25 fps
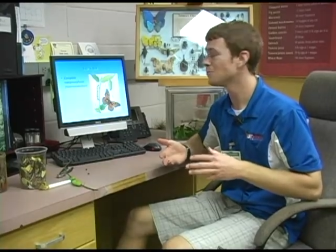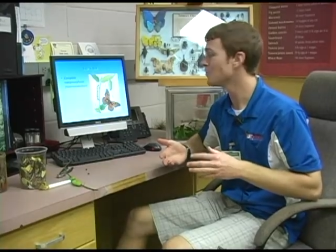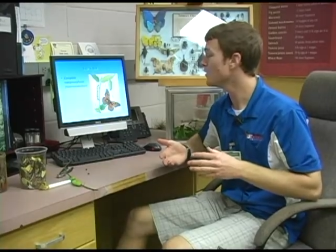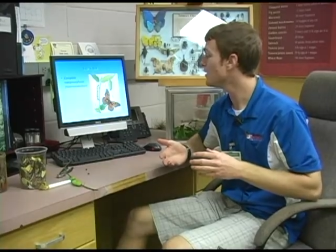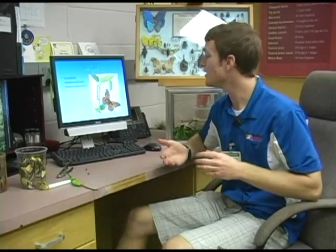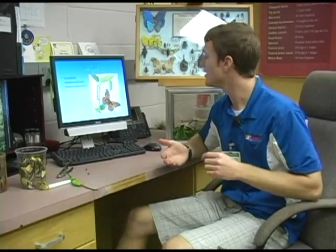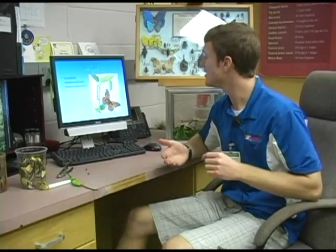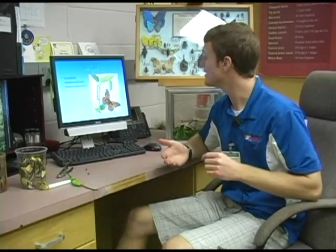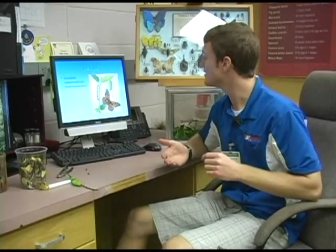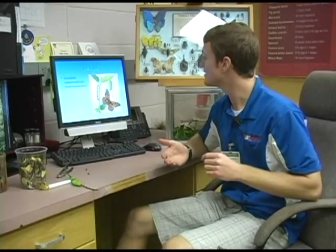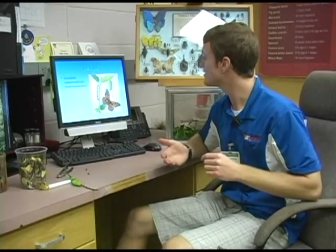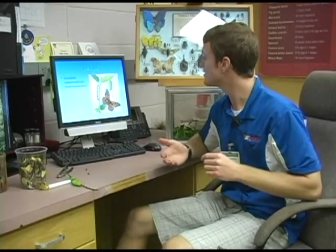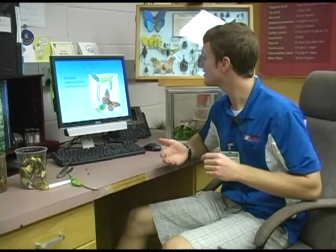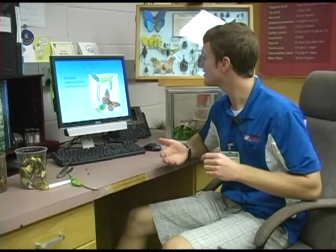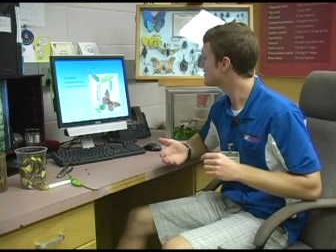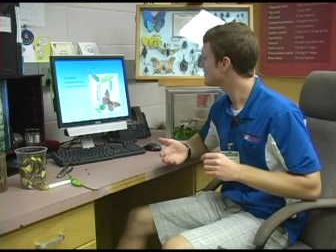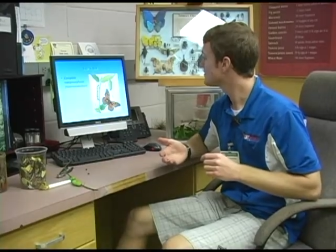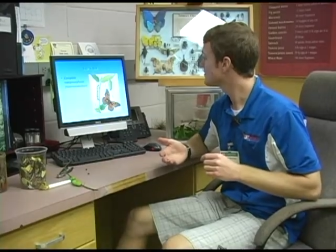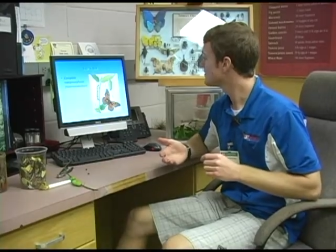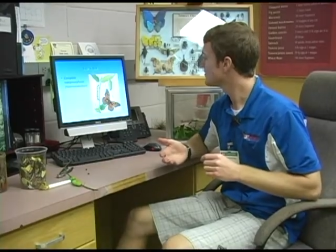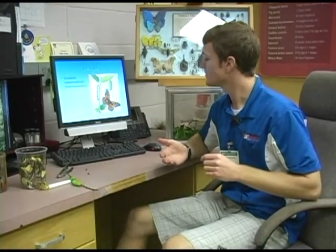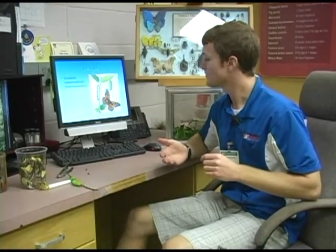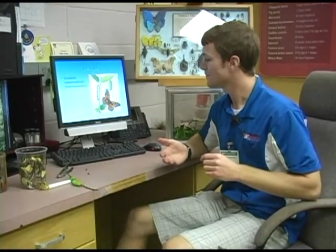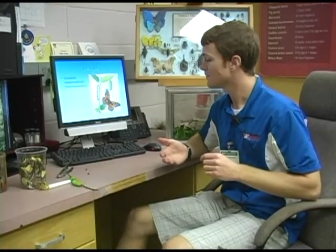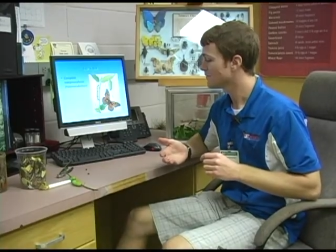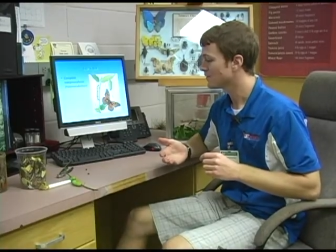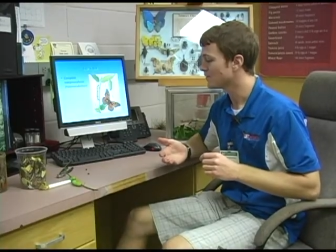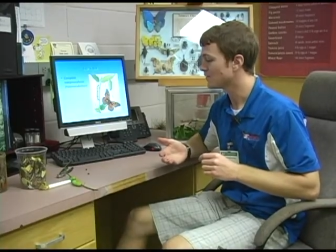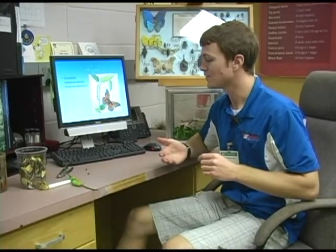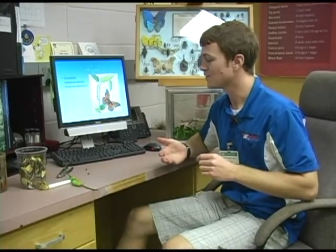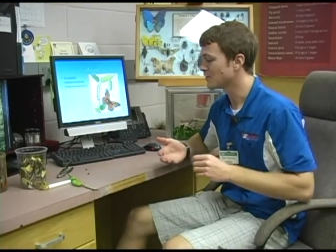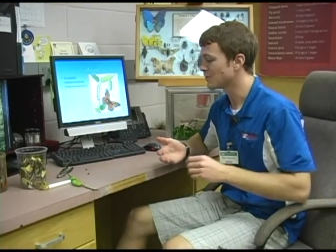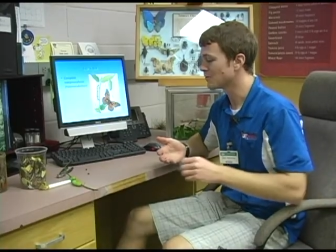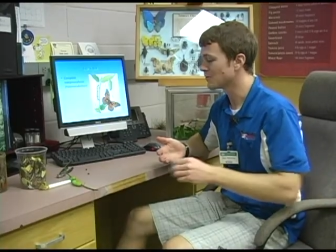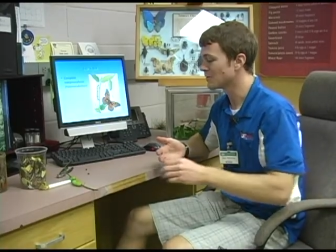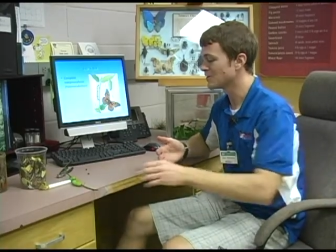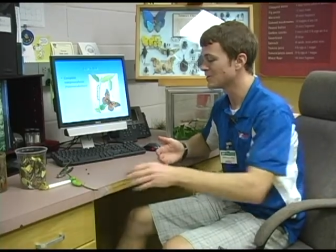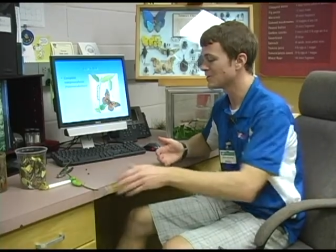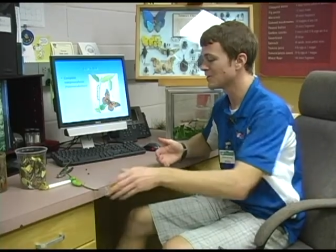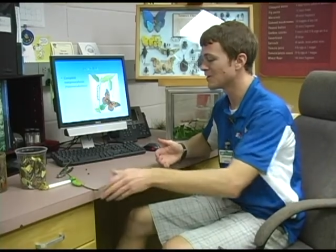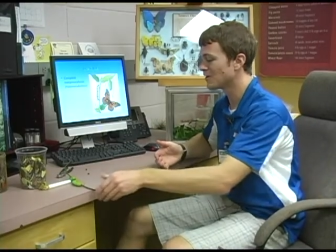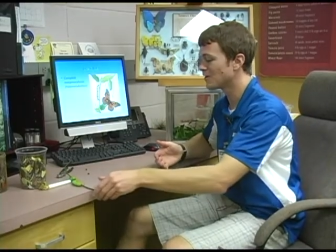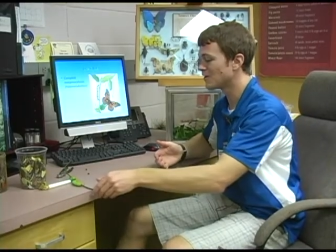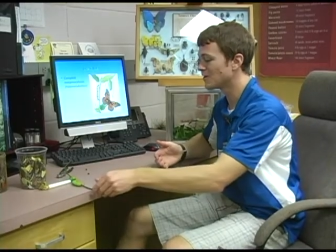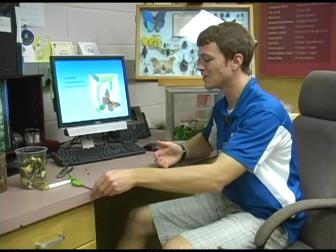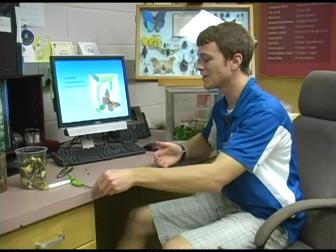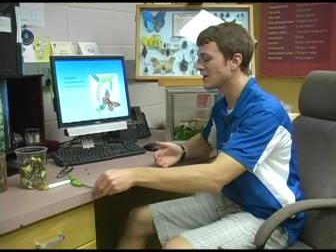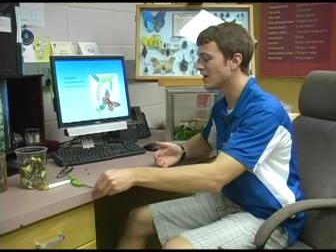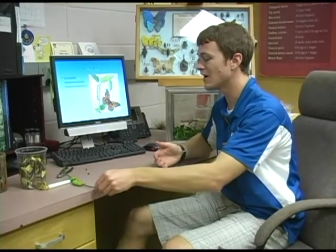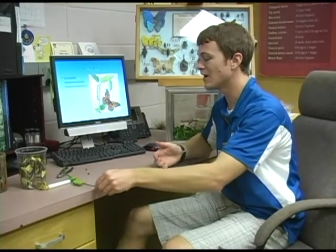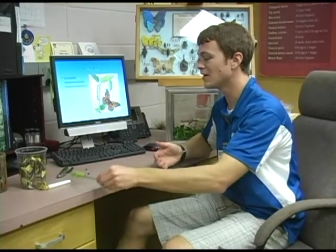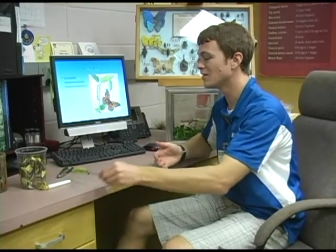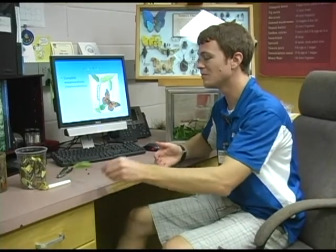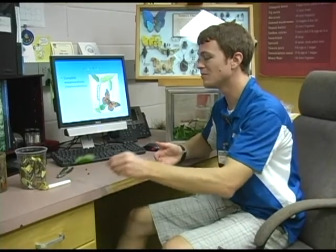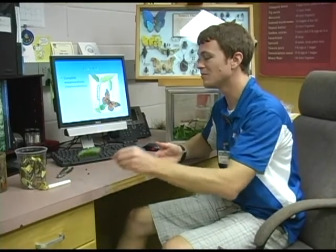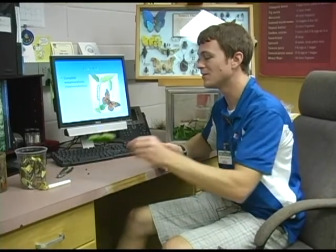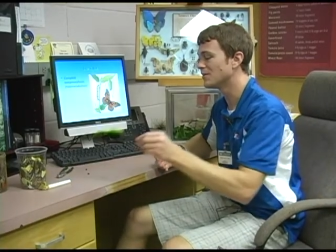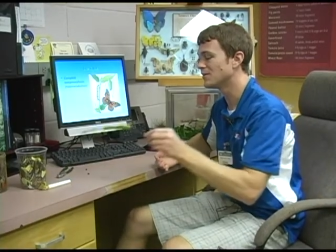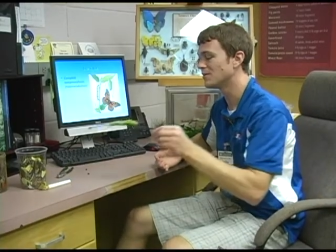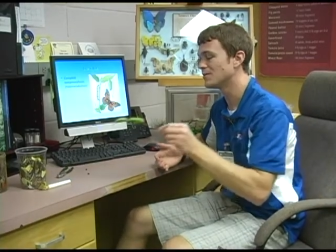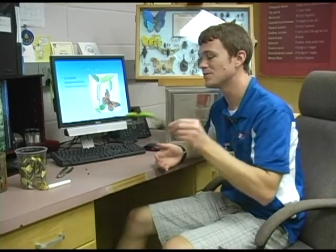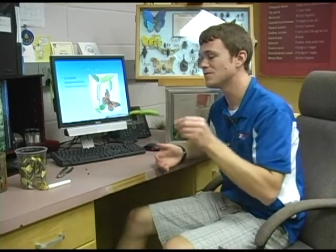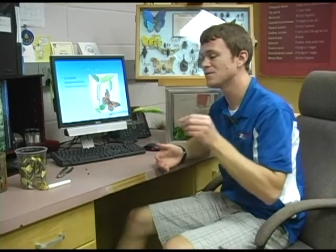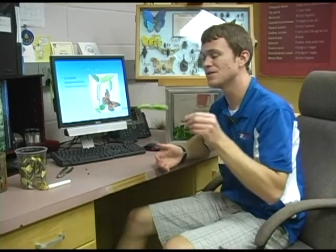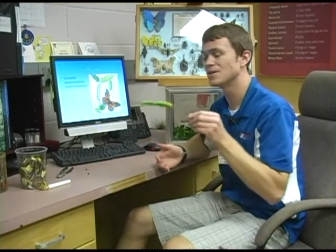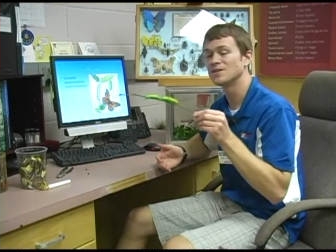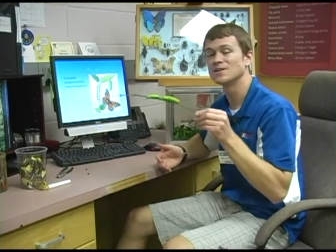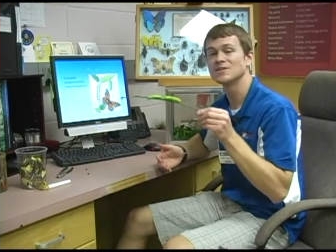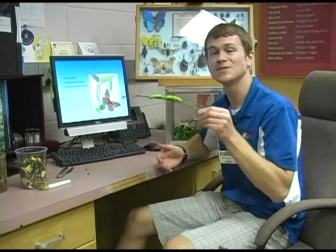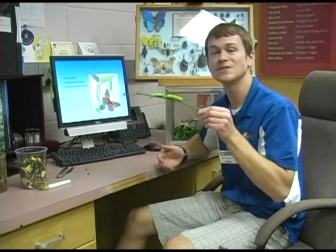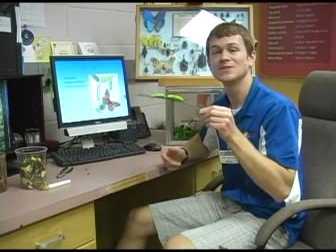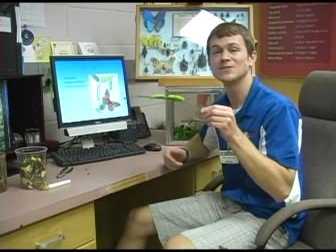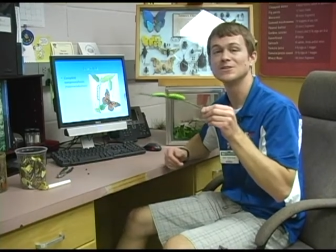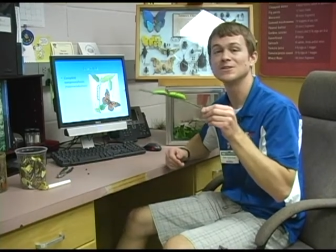ways. And so we saw our caterpillars here